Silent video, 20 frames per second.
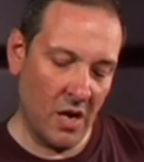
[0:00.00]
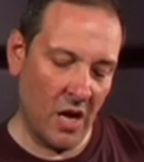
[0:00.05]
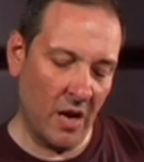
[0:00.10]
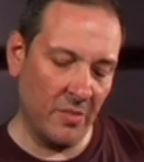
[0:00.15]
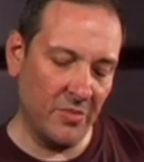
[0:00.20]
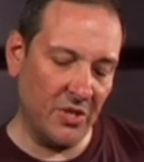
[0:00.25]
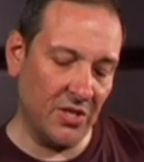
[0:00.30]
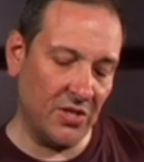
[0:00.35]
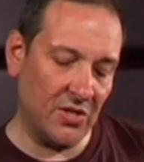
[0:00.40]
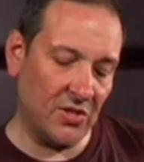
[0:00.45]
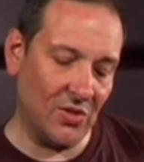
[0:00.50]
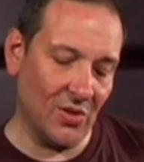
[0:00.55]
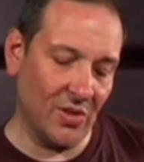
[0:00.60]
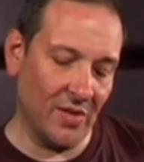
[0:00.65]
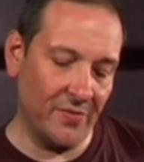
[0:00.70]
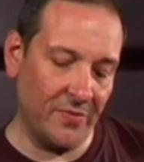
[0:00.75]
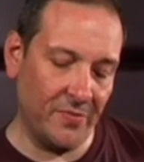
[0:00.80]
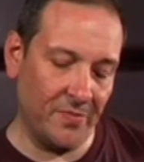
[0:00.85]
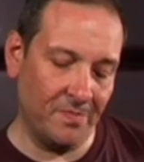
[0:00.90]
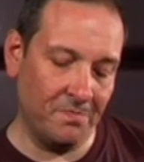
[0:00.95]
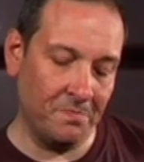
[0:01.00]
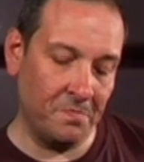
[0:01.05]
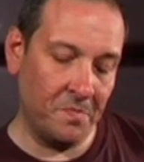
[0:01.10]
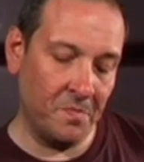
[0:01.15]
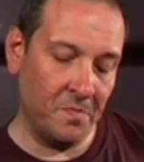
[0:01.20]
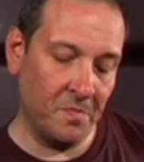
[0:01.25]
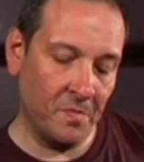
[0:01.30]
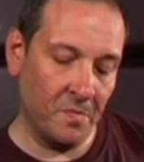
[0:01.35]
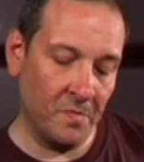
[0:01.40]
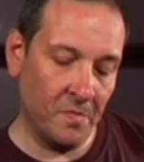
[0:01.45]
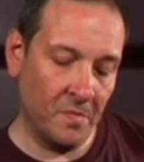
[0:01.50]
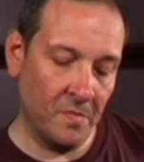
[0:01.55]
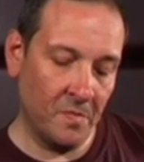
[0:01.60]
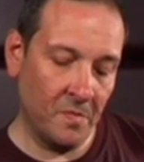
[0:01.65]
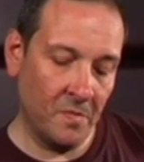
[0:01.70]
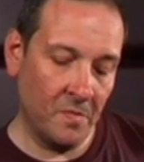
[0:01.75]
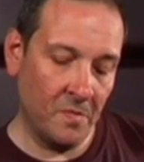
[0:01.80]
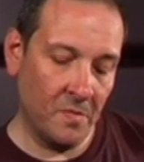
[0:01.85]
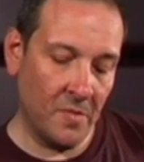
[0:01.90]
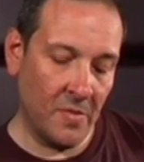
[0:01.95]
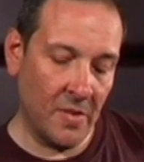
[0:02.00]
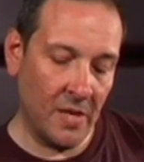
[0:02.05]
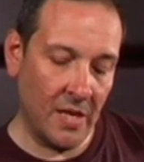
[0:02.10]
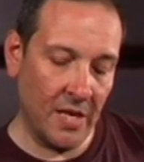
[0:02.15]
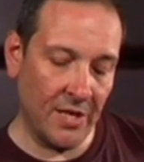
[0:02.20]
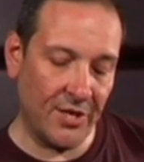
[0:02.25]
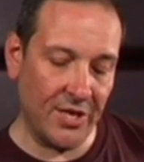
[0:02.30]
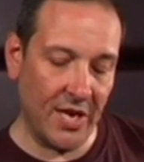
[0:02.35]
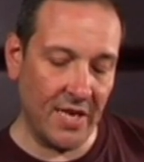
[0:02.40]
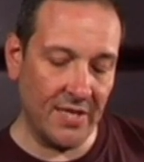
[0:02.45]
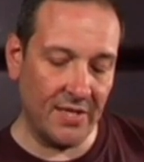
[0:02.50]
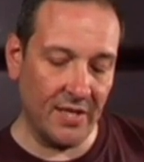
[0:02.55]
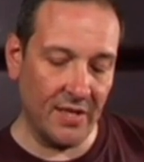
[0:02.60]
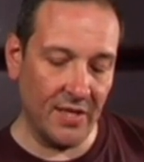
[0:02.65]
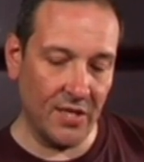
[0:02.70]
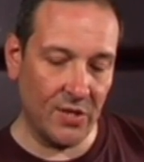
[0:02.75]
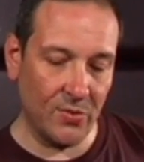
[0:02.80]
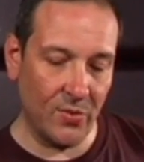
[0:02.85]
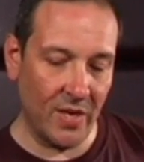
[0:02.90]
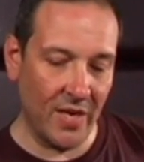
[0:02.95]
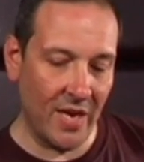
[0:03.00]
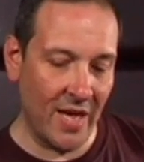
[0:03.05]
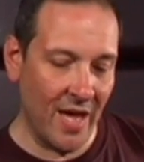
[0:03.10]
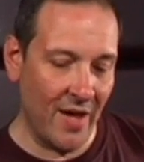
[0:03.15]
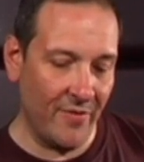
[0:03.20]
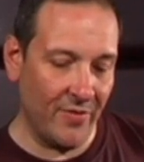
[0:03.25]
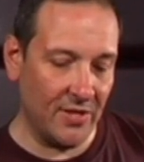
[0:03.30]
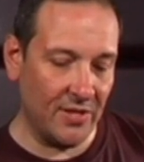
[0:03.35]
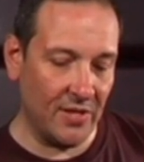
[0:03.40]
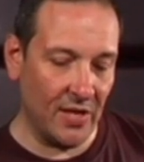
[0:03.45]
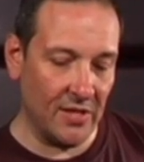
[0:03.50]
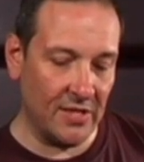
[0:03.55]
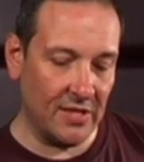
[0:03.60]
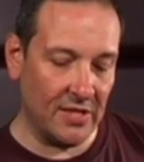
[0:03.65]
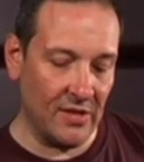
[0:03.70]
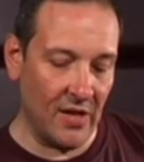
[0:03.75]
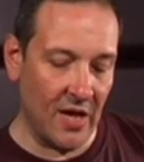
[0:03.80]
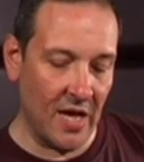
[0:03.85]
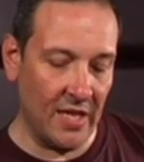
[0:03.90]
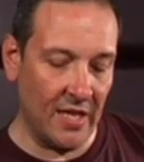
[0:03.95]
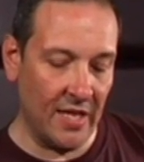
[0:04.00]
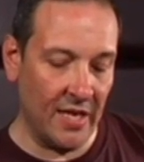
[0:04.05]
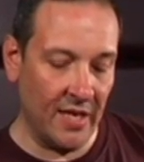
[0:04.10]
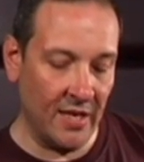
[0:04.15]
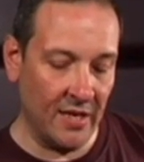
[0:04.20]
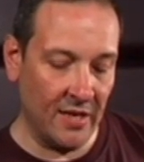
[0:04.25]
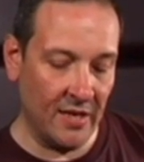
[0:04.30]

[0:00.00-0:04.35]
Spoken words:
I'm just sort of adjusting this one ever so slightly.